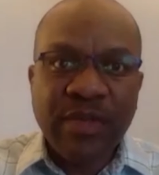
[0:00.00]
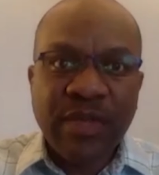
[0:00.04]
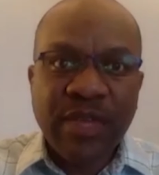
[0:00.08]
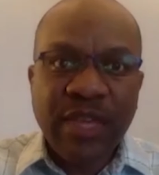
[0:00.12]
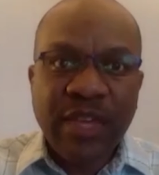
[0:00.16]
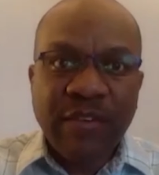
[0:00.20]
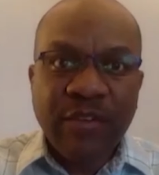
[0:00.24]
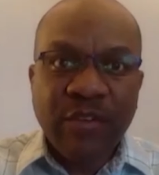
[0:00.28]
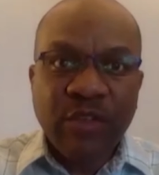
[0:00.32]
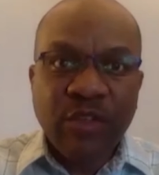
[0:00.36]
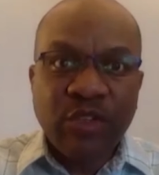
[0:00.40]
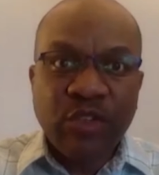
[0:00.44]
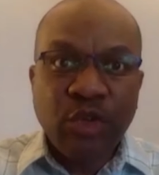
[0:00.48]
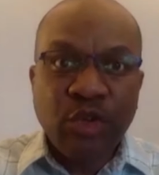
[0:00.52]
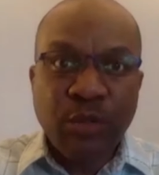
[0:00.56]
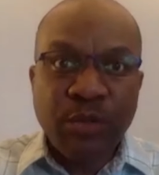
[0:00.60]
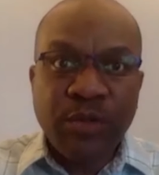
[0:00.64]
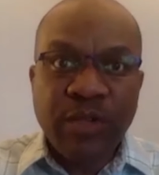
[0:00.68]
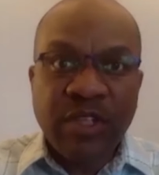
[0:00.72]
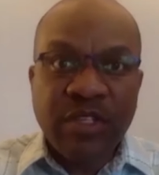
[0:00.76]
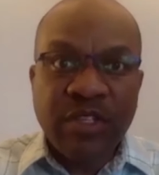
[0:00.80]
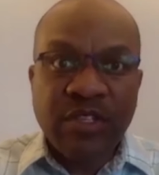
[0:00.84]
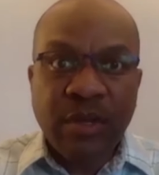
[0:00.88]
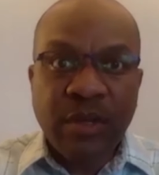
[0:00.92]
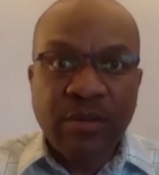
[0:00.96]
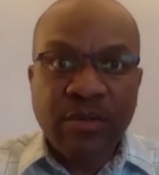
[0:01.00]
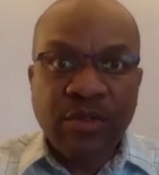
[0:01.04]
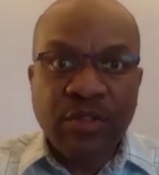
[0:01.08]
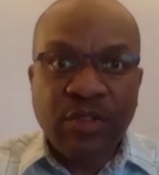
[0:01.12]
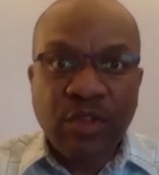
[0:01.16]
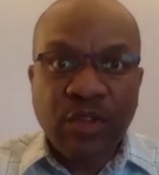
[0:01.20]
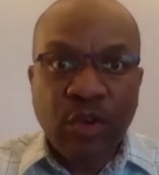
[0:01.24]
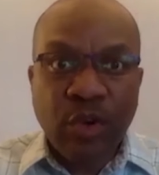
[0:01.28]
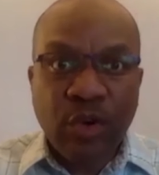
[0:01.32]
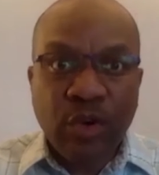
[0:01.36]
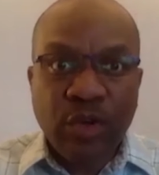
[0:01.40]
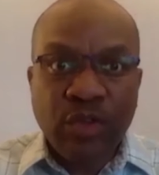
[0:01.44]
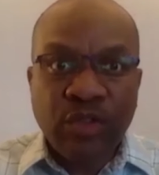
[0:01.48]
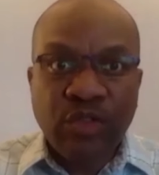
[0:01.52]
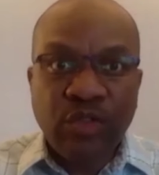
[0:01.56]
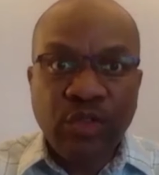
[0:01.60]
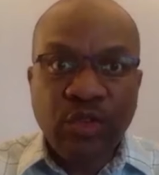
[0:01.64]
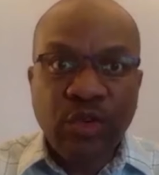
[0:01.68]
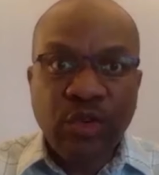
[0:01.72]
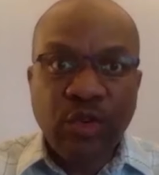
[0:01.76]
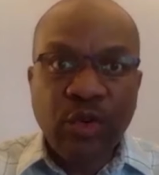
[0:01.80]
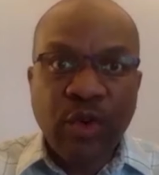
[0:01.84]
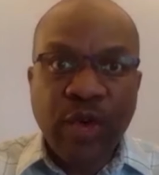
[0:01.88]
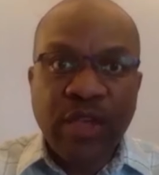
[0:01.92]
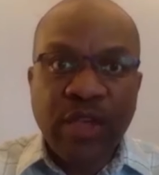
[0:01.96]
If the truth is obscure to
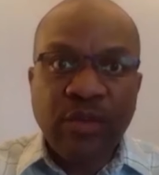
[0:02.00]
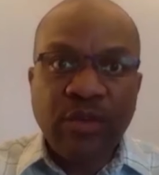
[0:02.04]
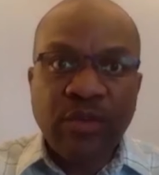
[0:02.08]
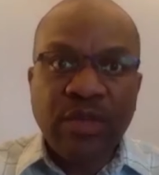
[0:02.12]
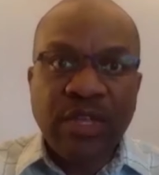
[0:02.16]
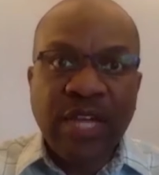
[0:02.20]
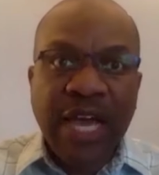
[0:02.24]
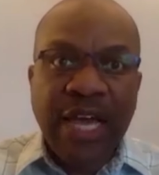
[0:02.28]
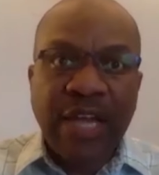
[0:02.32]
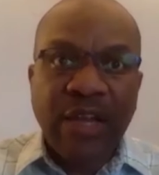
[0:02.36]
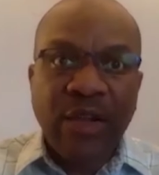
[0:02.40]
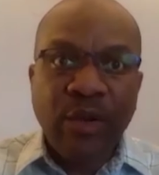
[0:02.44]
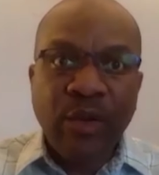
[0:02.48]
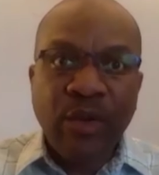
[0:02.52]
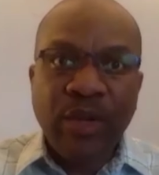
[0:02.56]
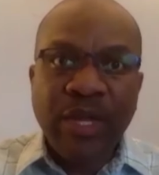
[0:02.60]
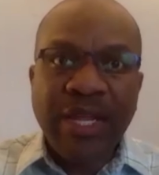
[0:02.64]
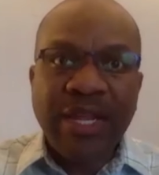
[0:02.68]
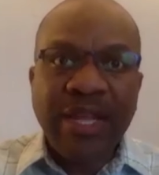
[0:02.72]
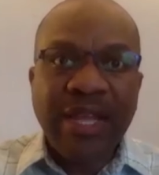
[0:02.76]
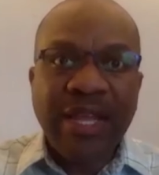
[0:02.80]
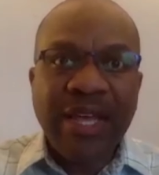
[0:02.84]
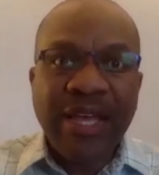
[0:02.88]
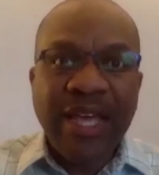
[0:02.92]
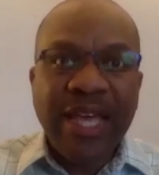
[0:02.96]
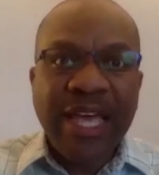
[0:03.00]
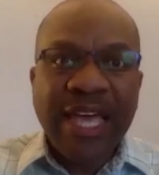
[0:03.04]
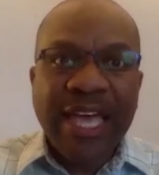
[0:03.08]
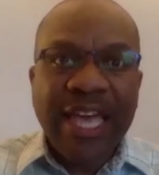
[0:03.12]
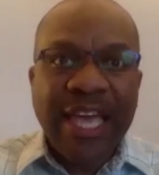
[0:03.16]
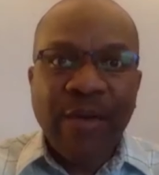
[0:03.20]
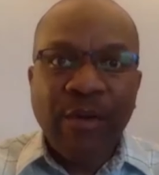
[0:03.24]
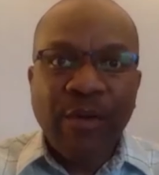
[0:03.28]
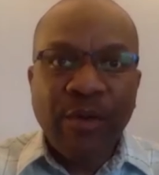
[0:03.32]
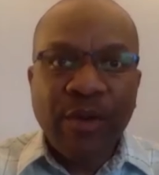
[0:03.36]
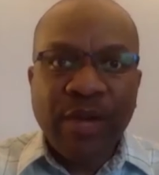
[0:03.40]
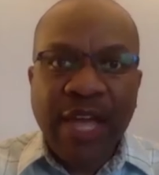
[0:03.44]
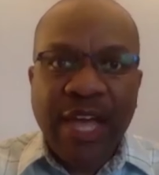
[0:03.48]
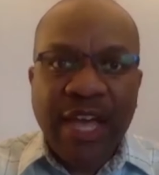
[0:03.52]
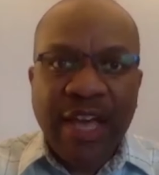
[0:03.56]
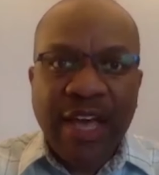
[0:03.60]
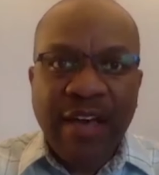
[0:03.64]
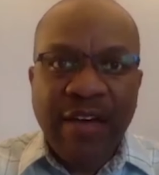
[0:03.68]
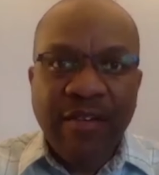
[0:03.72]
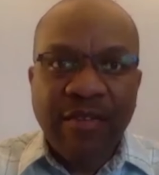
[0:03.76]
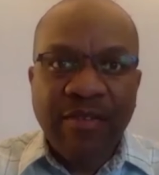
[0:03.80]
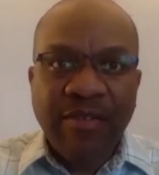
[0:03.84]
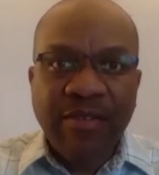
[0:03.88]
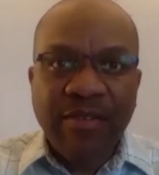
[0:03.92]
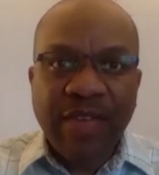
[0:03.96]
you and you dilute it, it won't
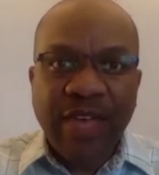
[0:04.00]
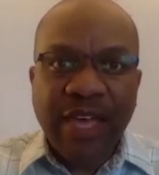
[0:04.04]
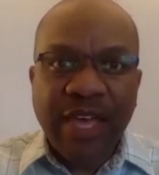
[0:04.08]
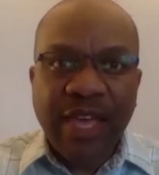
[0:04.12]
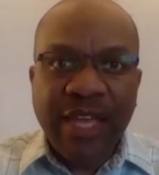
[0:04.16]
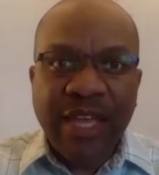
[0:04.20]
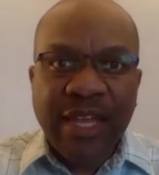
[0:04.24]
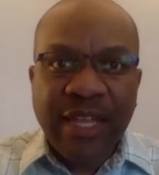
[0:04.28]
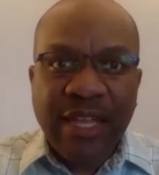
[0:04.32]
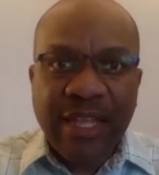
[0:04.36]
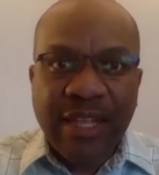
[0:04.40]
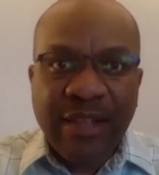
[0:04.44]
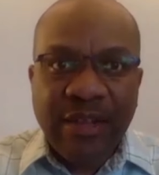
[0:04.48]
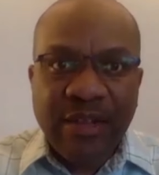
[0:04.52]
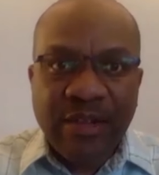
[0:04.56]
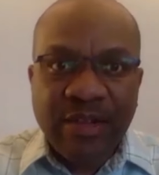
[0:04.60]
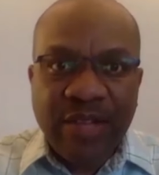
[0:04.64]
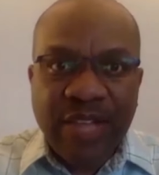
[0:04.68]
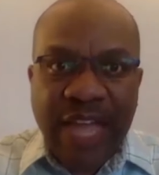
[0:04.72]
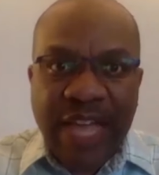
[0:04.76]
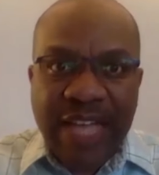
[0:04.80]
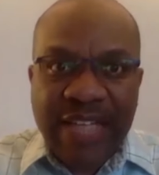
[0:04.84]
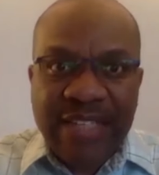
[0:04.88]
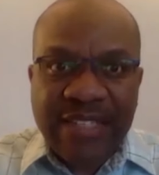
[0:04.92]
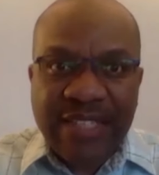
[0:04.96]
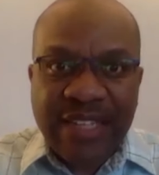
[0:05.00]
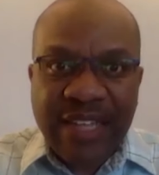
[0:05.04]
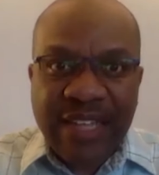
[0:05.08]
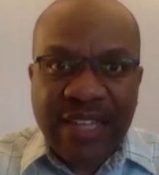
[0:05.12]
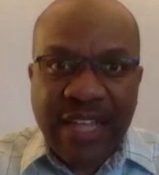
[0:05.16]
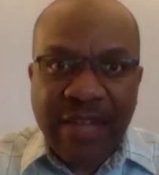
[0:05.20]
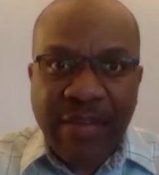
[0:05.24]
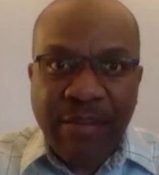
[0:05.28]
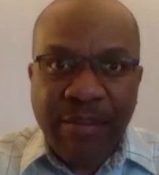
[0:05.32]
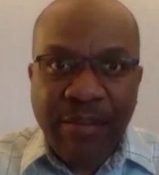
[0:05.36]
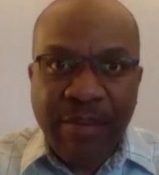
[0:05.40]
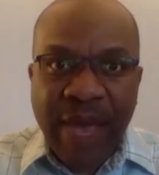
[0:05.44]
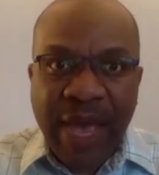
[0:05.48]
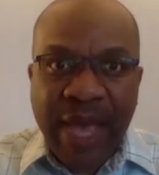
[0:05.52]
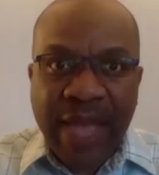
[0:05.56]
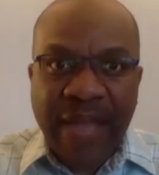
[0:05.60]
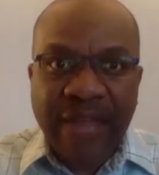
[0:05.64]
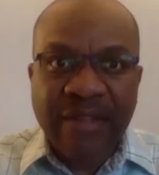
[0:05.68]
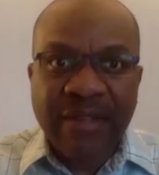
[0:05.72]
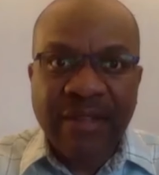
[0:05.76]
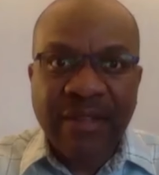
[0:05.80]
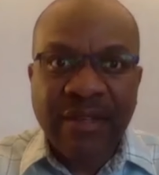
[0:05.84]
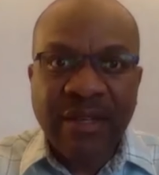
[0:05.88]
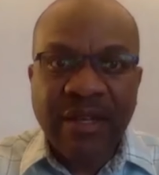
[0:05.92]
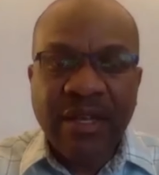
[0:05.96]
have any lasting impact.